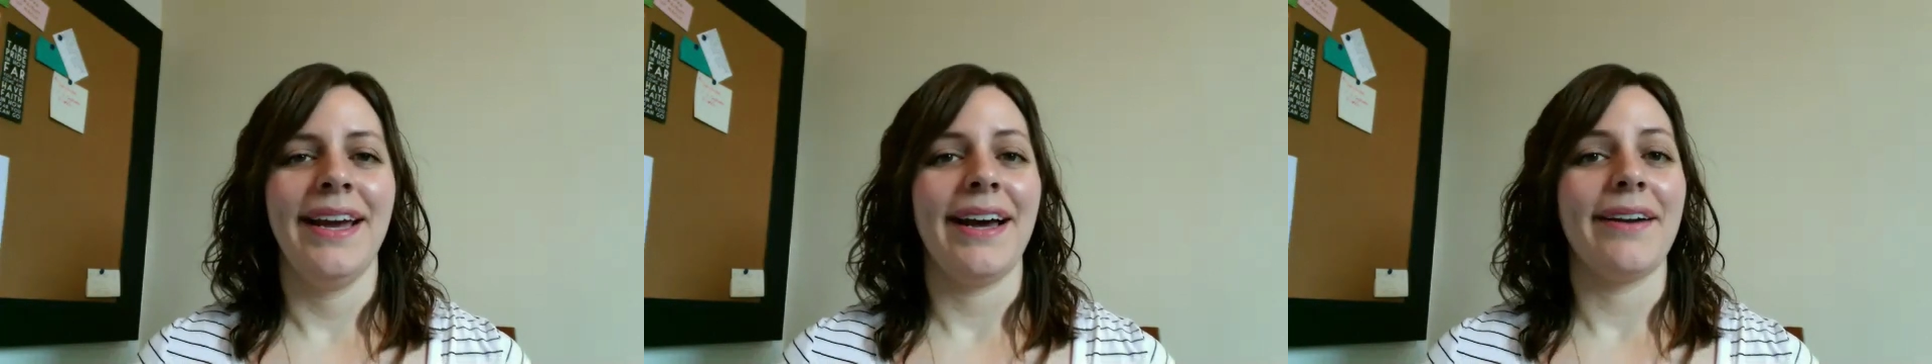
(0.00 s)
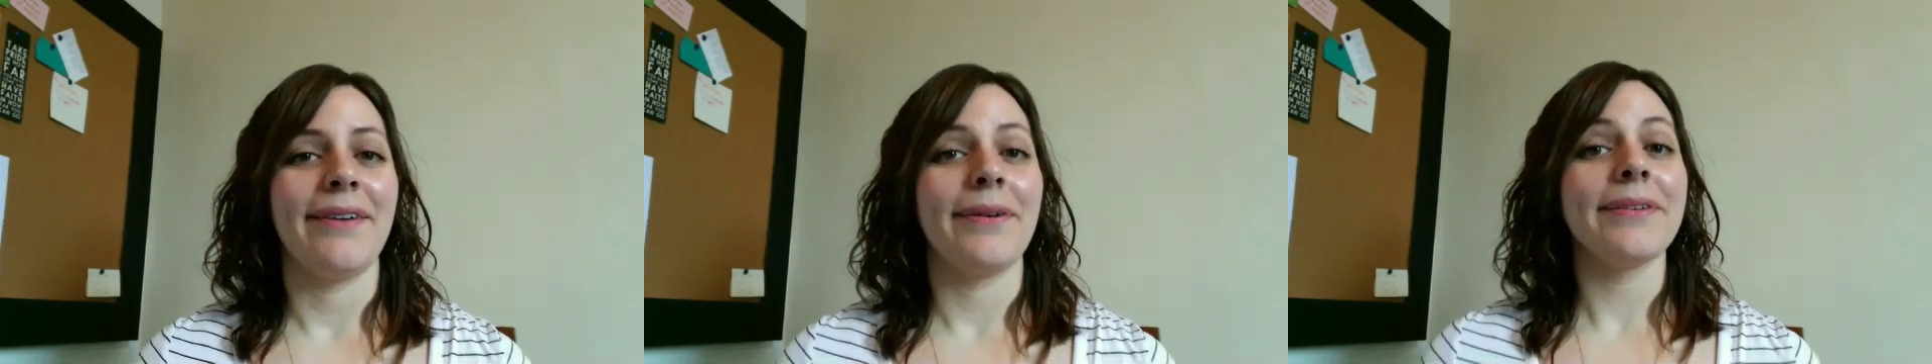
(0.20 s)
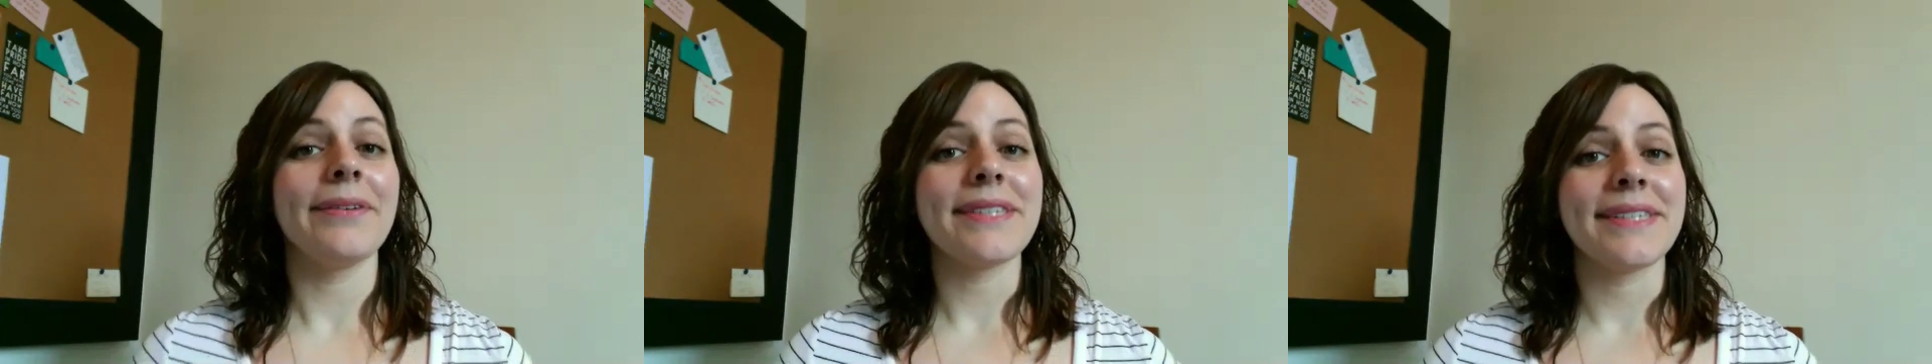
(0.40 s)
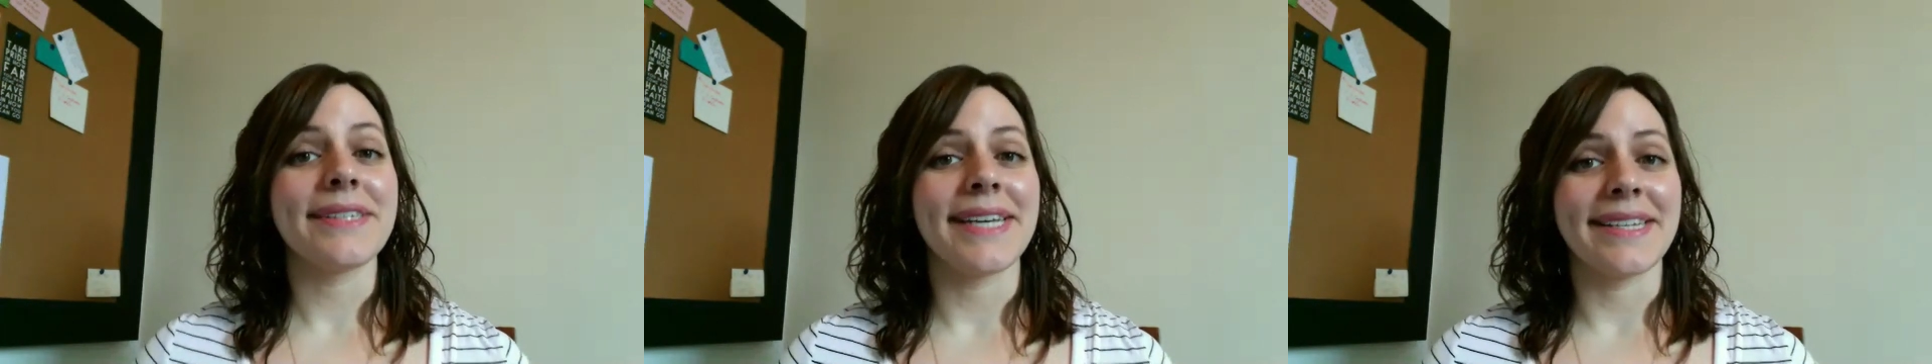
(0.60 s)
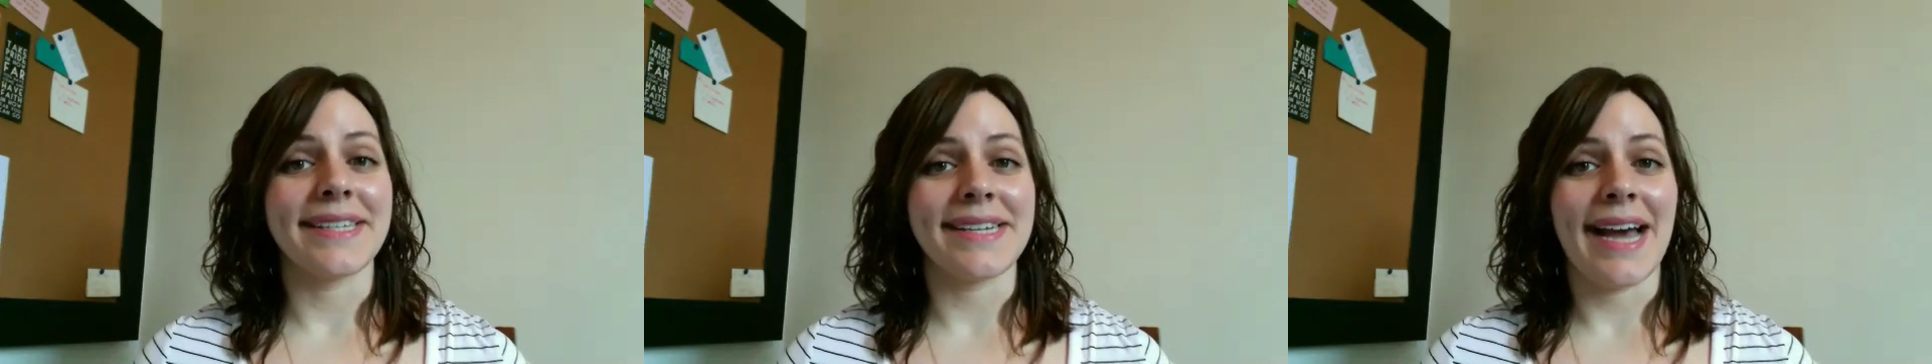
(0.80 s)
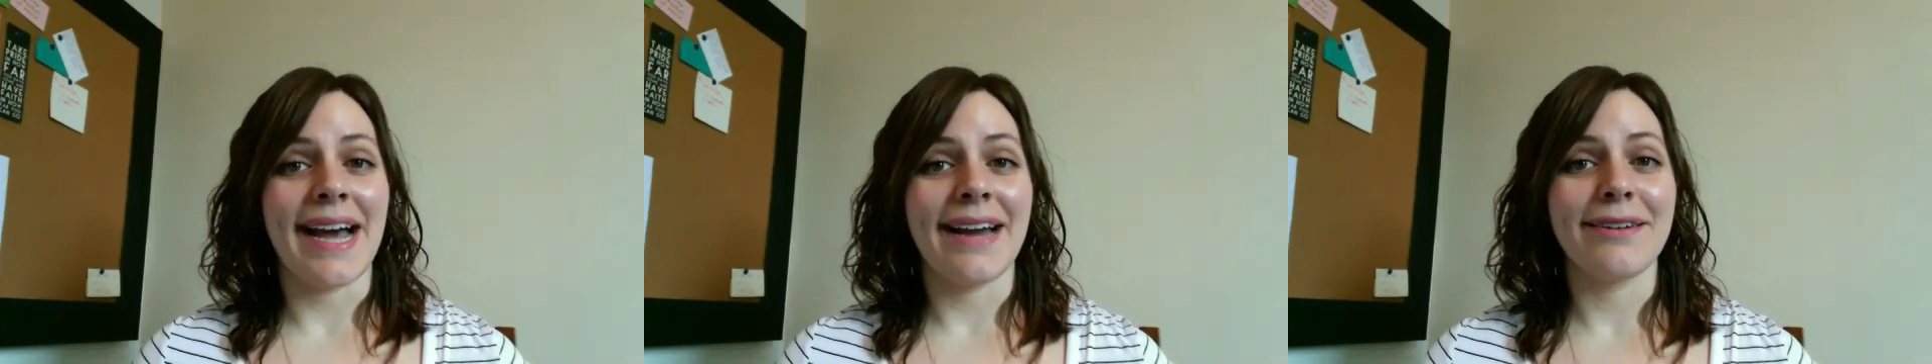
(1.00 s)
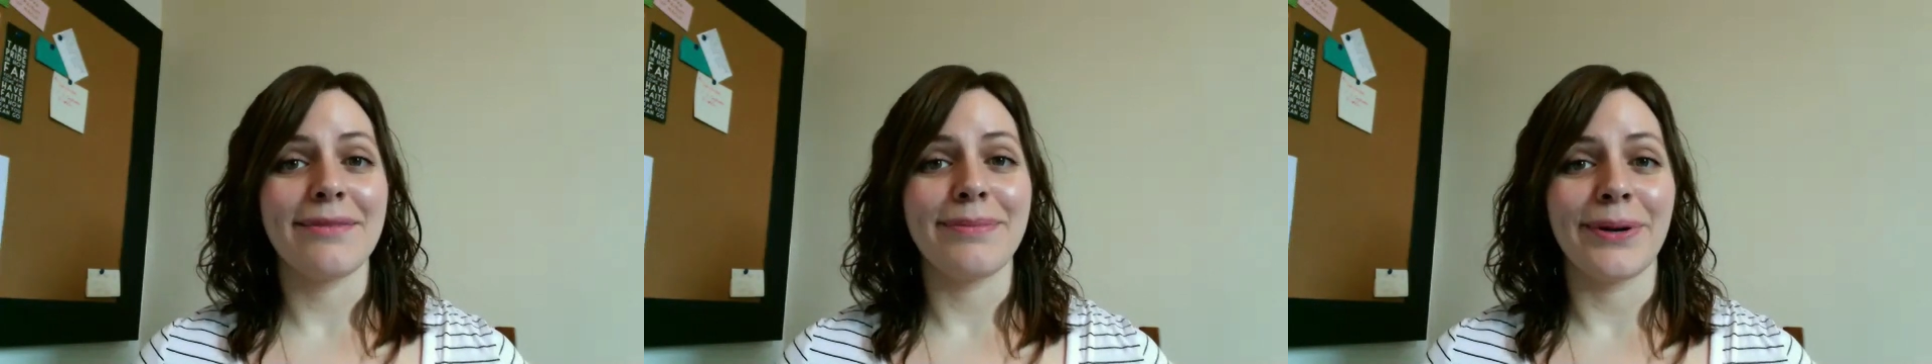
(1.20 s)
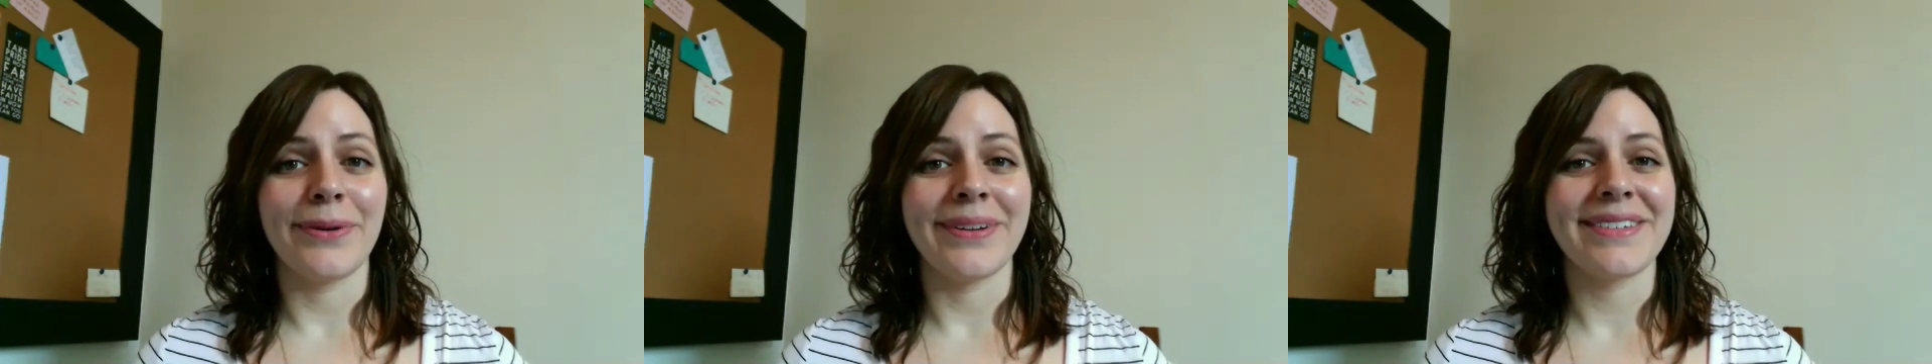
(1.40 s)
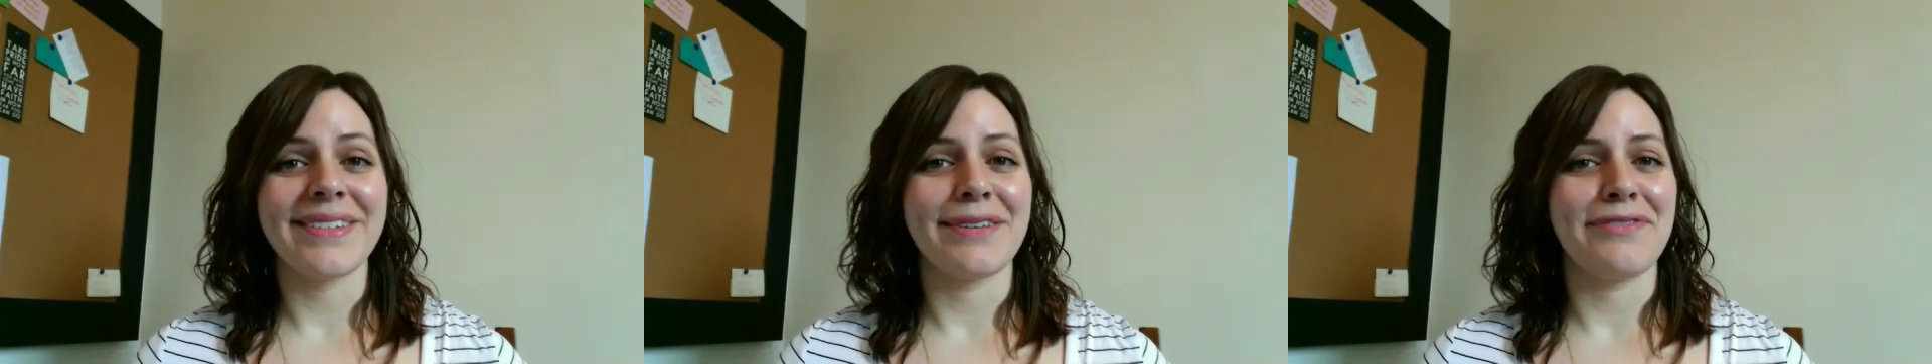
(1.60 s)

And I would also say as an added bonus,